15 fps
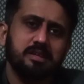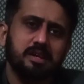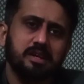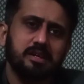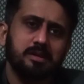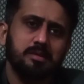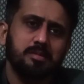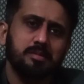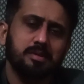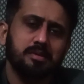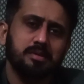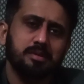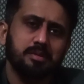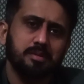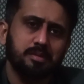can
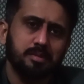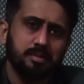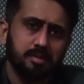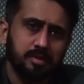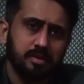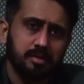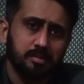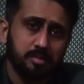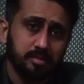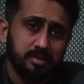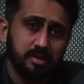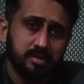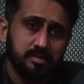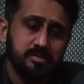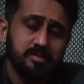
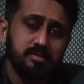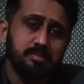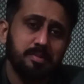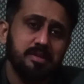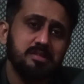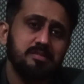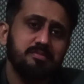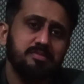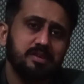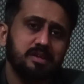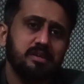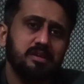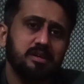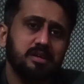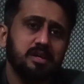there is a specific
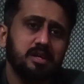